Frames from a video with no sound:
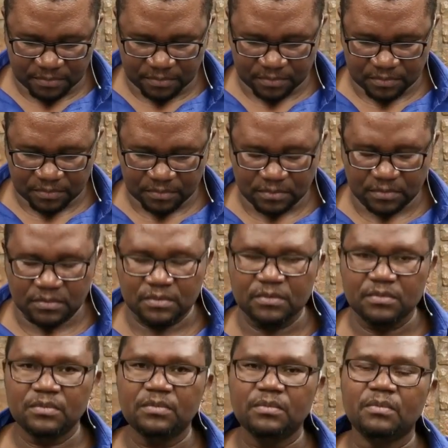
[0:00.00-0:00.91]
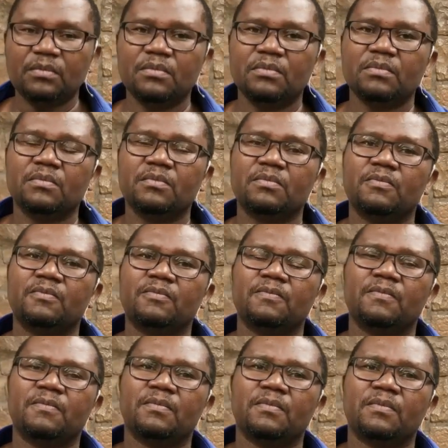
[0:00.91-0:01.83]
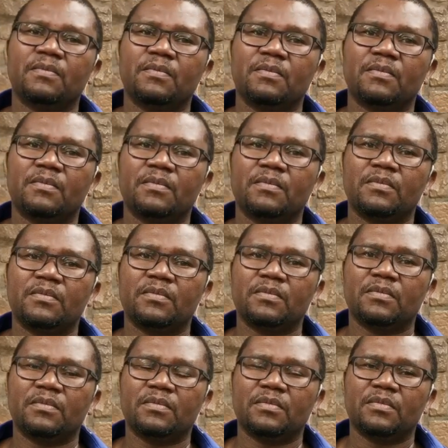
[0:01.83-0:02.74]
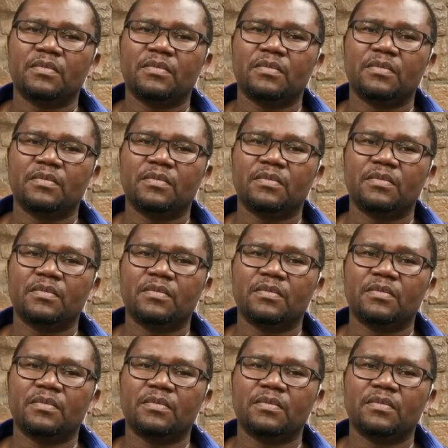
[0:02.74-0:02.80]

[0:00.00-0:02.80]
[no speech]